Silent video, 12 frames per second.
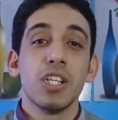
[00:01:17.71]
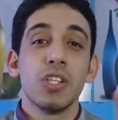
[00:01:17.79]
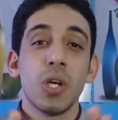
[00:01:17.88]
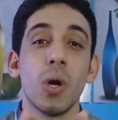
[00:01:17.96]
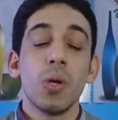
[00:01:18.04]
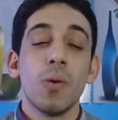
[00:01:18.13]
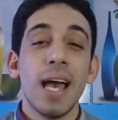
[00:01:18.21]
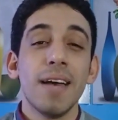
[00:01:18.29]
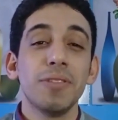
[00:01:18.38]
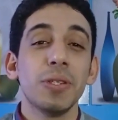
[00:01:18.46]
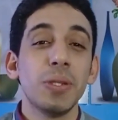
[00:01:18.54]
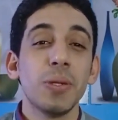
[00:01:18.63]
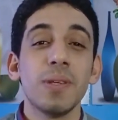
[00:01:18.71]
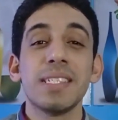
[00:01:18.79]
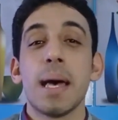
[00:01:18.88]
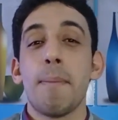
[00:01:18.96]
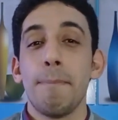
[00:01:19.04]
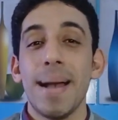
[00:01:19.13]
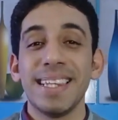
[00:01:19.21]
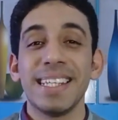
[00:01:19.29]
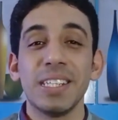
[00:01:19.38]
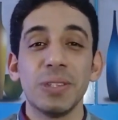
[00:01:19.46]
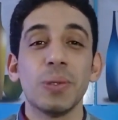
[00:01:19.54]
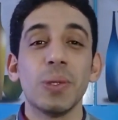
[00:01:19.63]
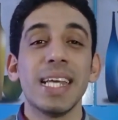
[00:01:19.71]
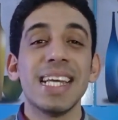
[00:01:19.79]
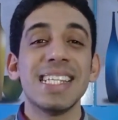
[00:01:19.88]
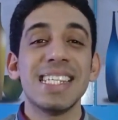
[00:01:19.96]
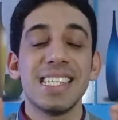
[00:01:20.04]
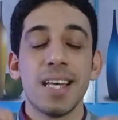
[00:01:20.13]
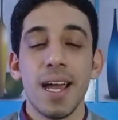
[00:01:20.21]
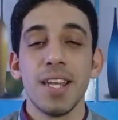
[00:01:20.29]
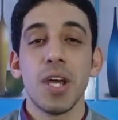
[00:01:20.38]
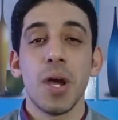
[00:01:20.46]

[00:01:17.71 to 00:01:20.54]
so you have to use a pattern tool inside